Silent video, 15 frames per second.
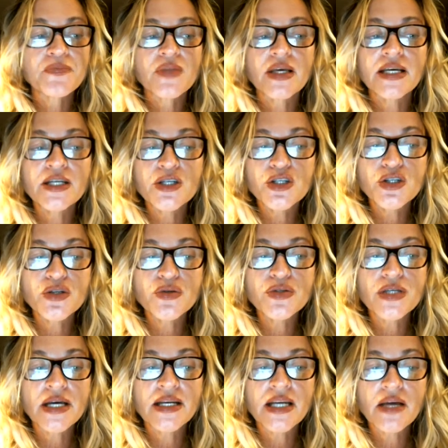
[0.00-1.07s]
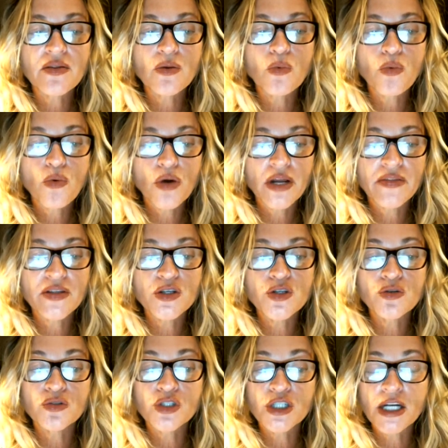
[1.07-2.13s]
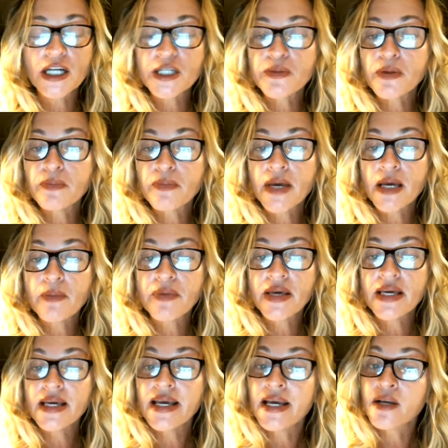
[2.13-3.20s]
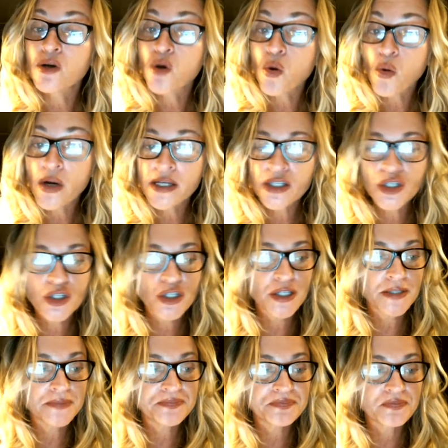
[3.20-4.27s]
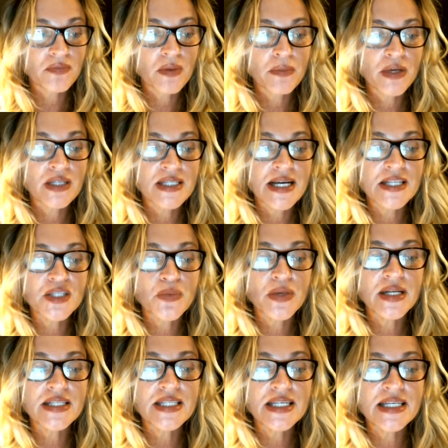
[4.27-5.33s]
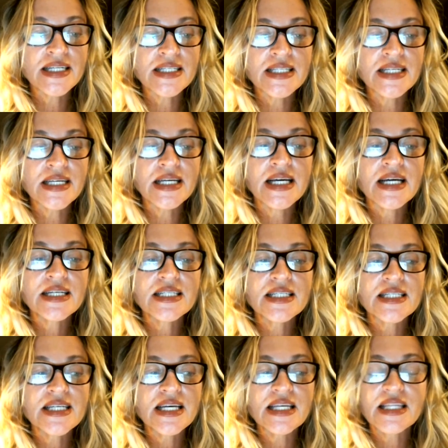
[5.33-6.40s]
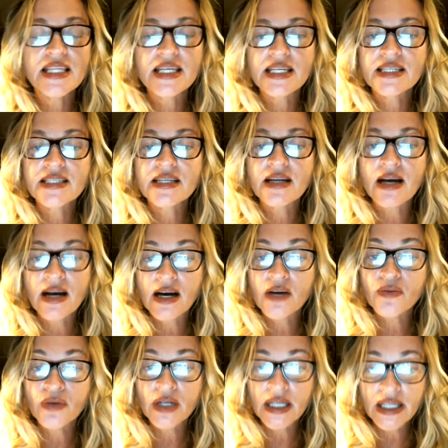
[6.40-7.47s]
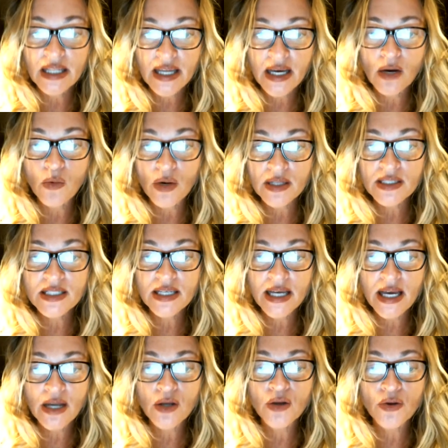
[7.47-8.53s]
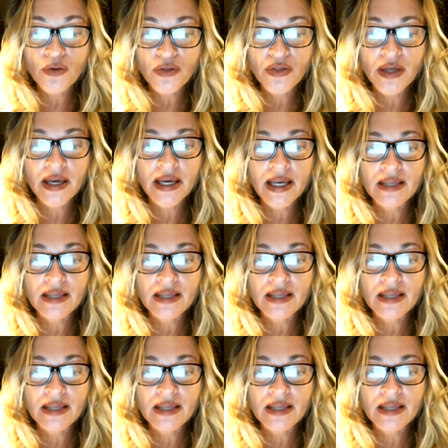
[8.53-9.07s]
issues another warning that your judgment may be in question, because that's when it's easy to see things that aren't really there. Once again, you thinking